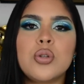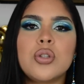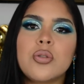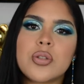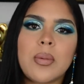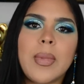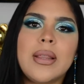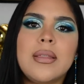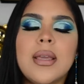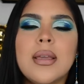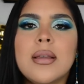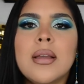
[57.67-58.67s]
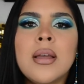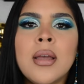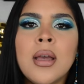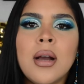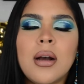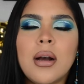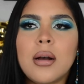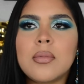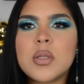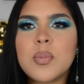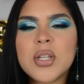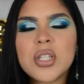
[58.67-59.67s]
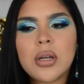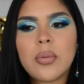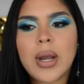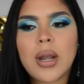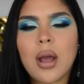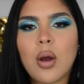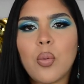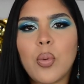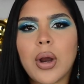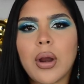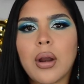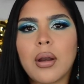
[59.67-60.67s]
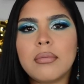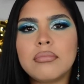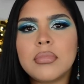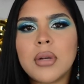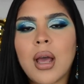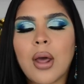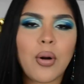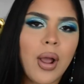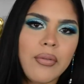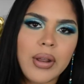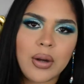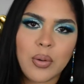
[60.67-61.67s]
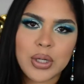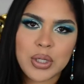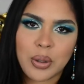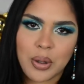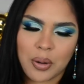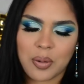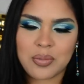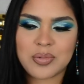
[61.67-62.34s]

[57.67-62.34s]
Those are my thing, especially right now where I don't have anywhere to go.